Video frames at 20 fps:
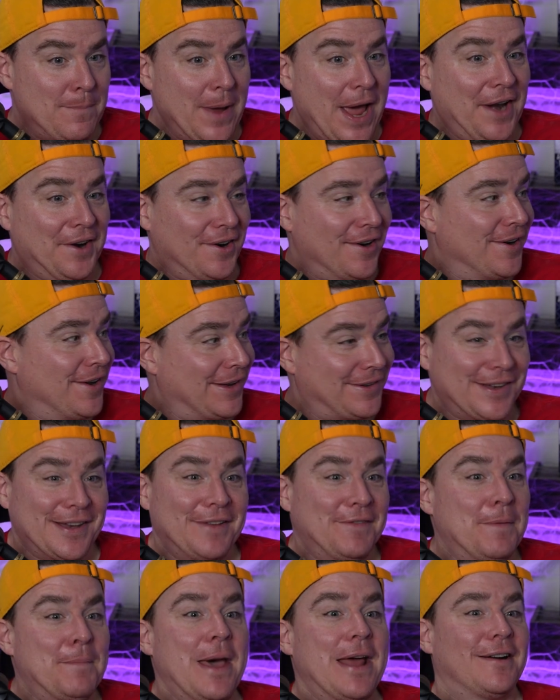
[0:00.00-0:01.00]
better. That's an
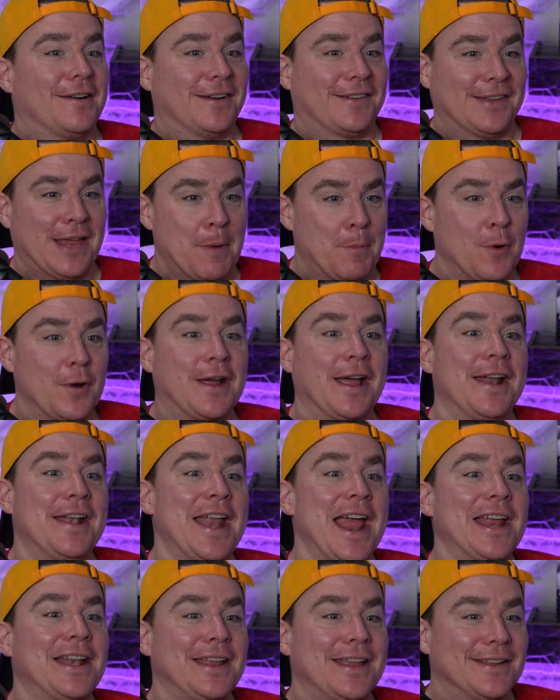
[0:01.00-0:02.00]
even better example.
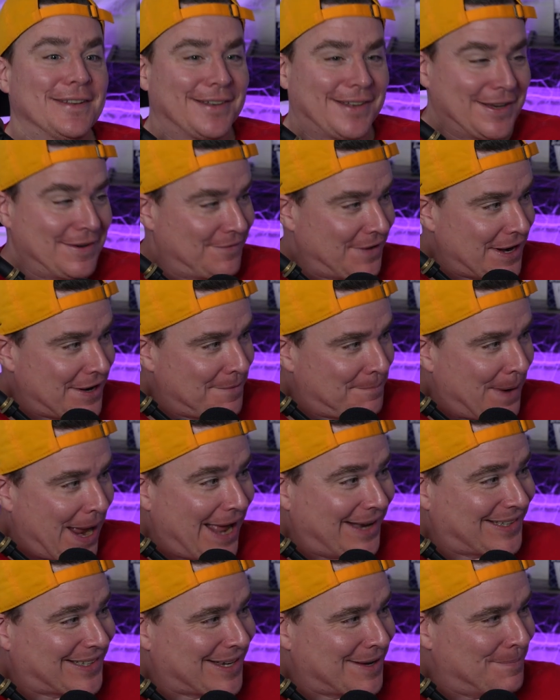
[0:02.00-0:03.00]
Canadians invented
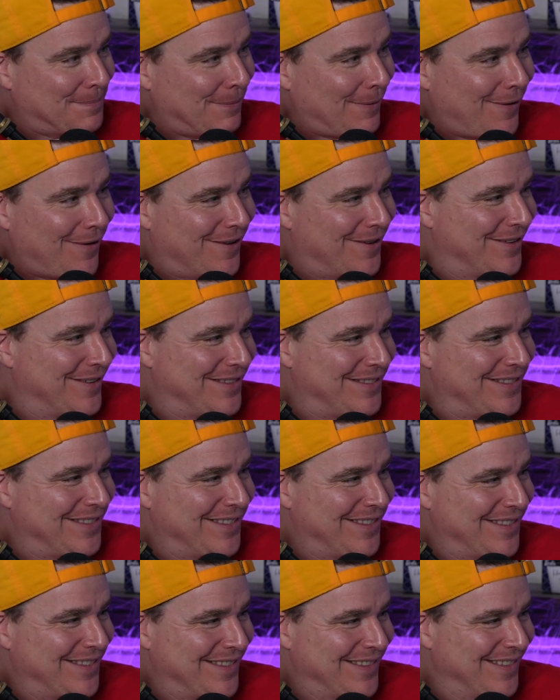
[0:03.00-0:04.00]
basketball.
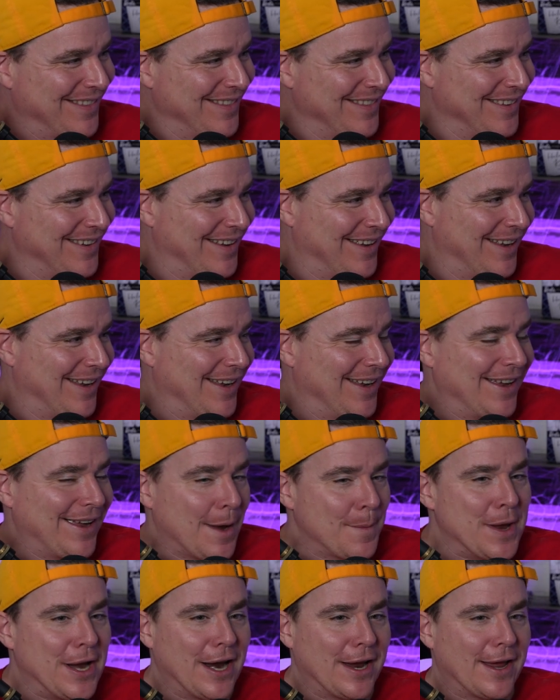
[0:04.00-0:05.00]
I
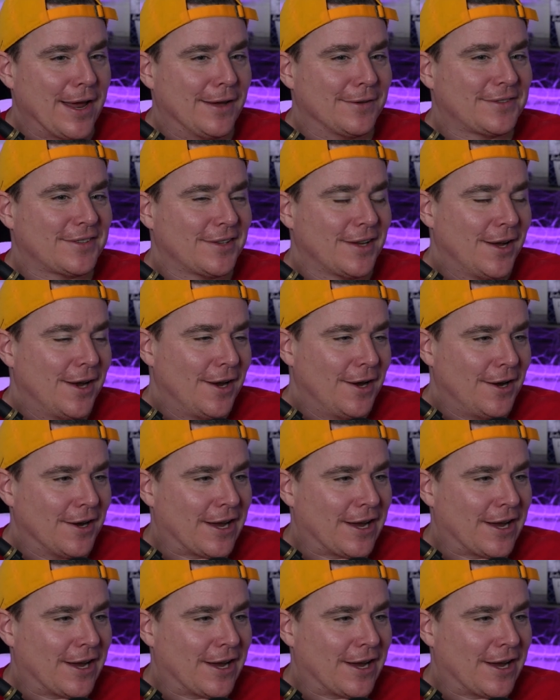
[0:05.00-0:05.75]
mean, I guess a